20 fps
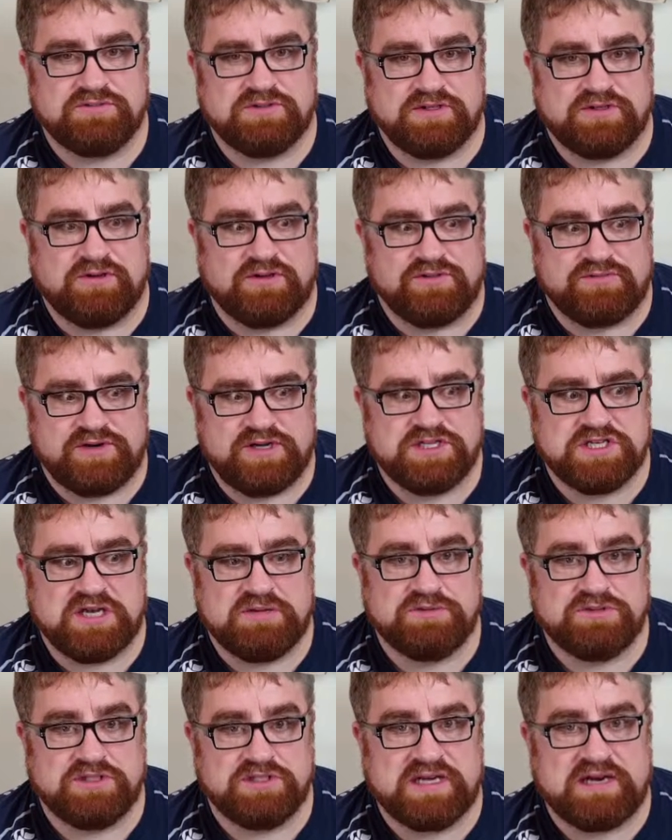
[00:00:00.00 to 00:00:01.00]
They've got 3
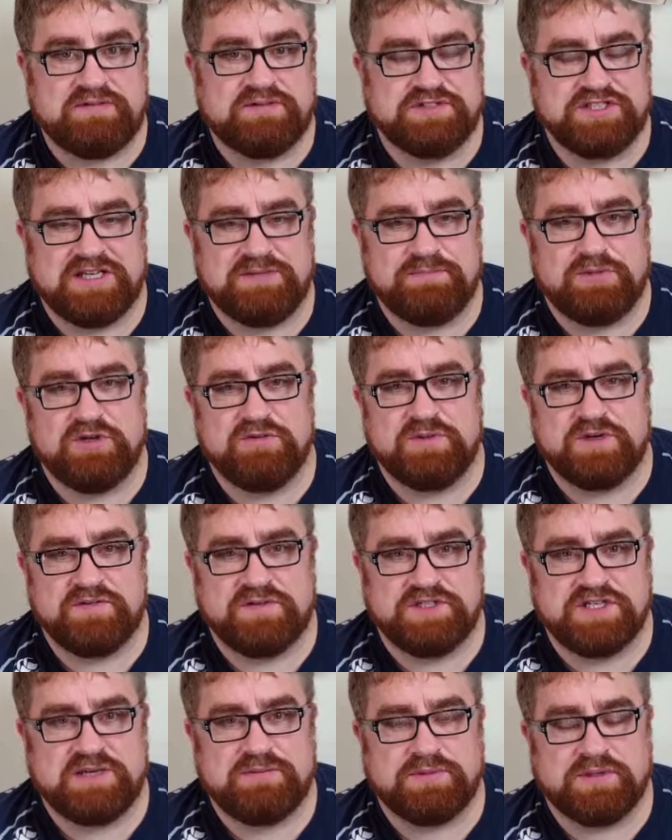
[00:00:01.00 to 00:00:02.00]
times the guaranteed movement of a
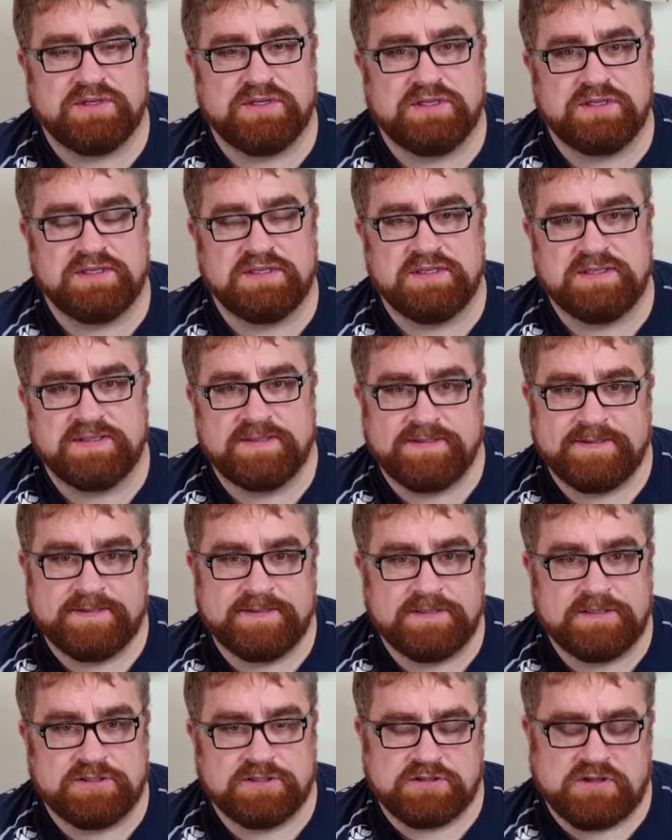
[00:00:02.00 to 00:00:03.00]
jet bike,
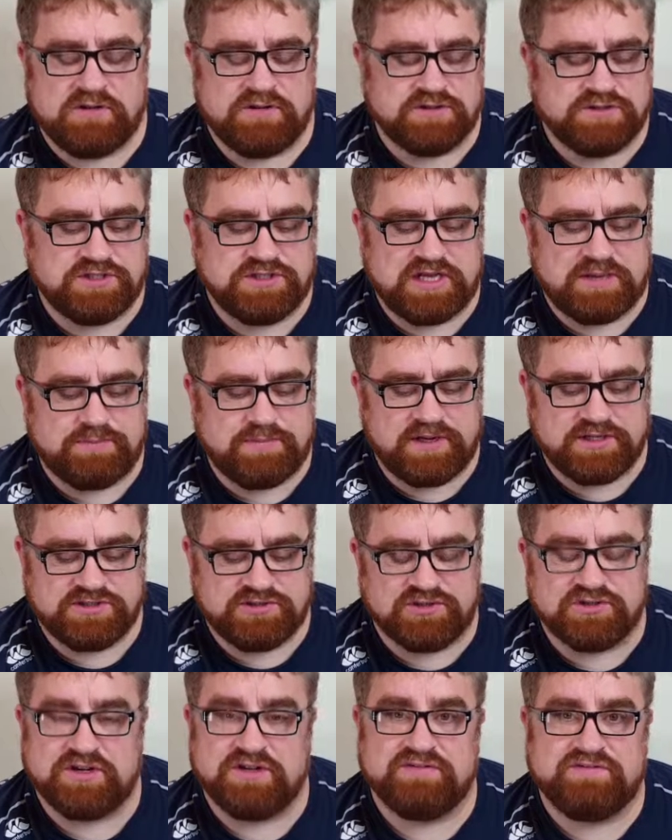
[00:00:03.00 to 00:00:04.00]
as long as the jet bike's
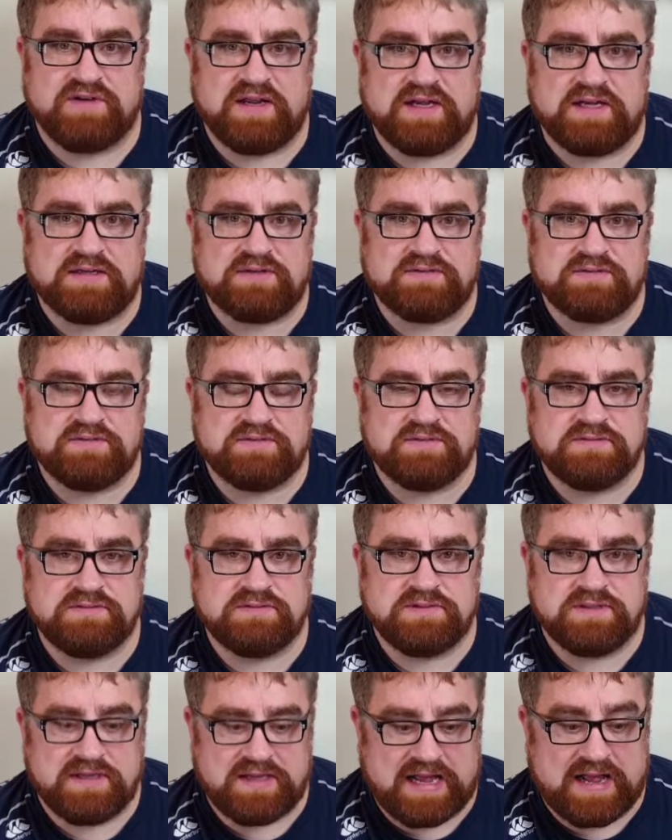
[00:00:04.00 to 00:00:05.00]
not going flat out,
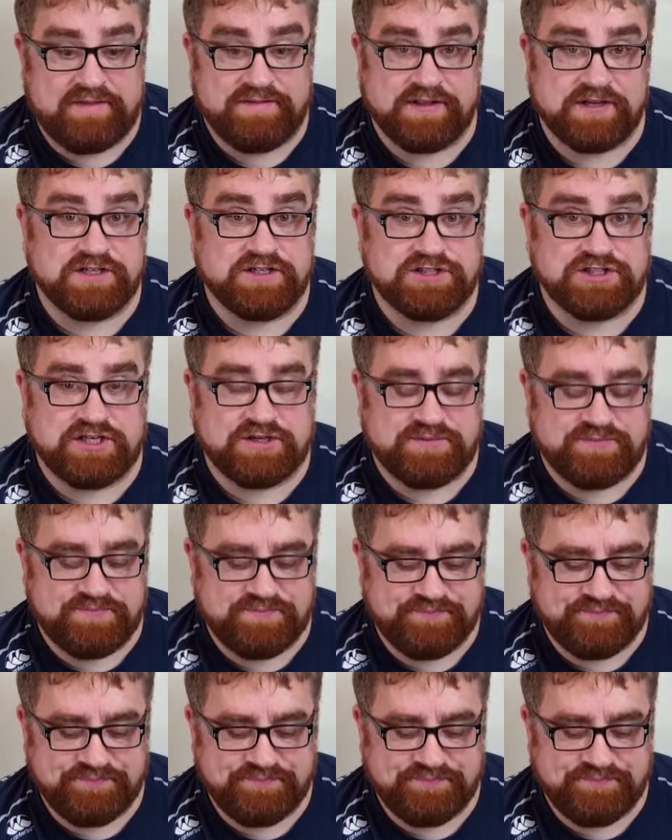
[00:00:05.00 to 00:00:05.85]
and they can shoot.